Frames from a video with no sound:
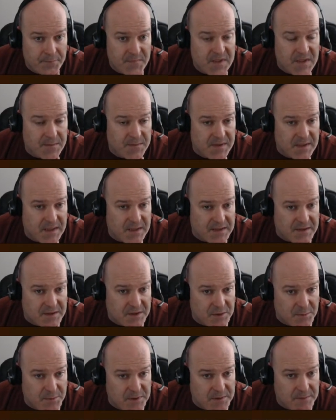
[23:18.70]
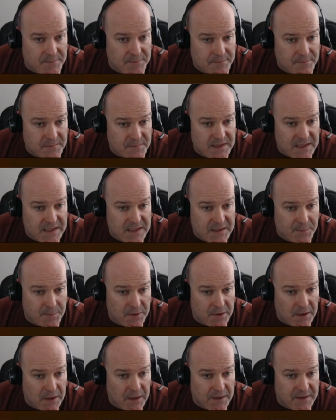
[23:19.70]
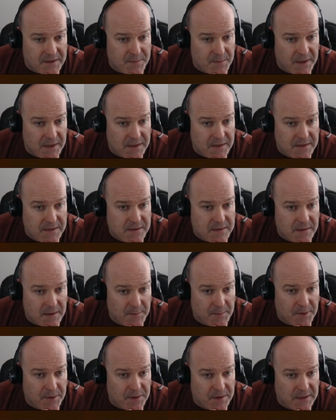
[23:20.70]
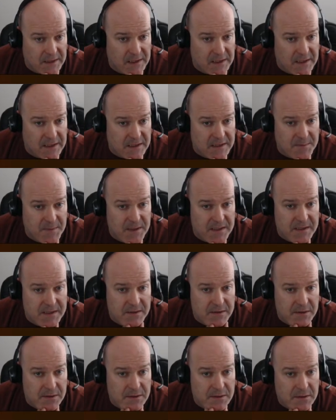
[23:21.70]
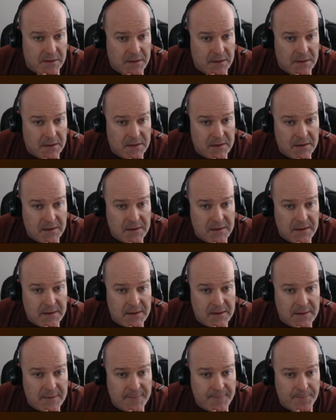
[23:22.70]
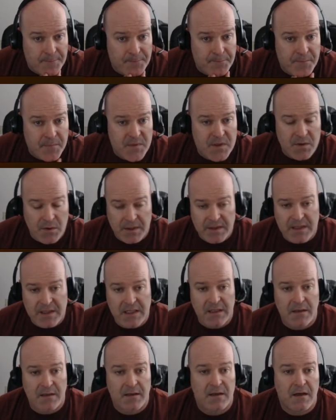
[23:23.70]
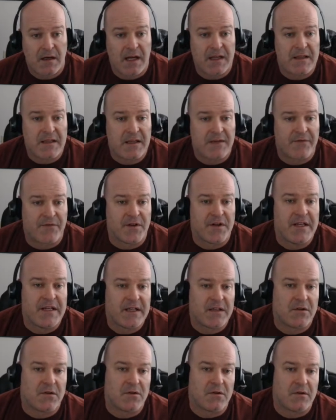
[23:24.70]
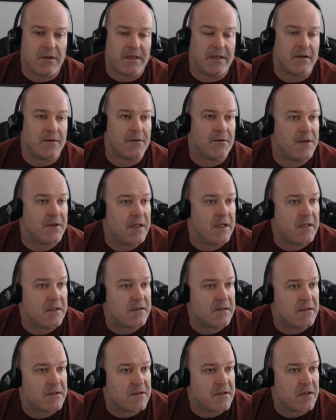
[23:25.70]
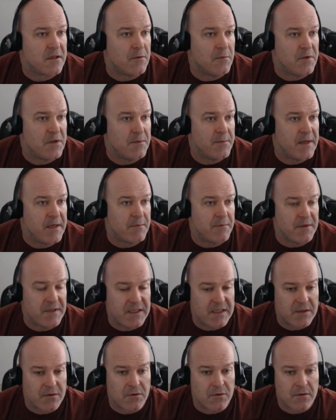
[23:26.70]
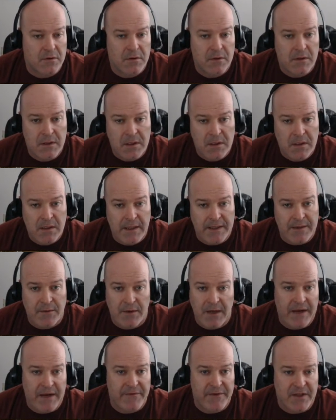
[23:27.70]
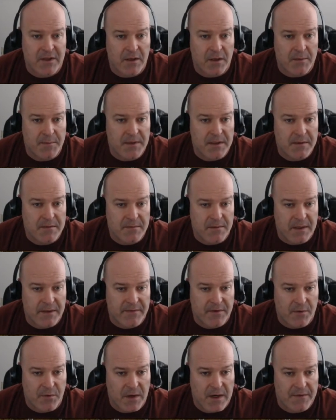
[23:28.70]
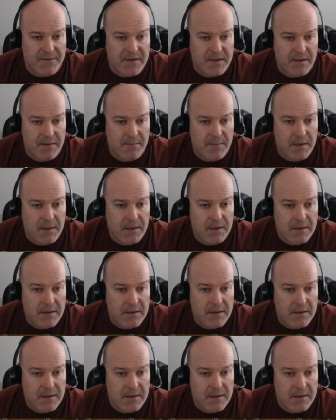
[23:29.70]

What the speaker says: Seems kind of stupid. Takes up a lot of space. I barely get any space in here. So I think for nickel and other things, let's look at what you make with nickel. I don't have any on me, so we have to craft some.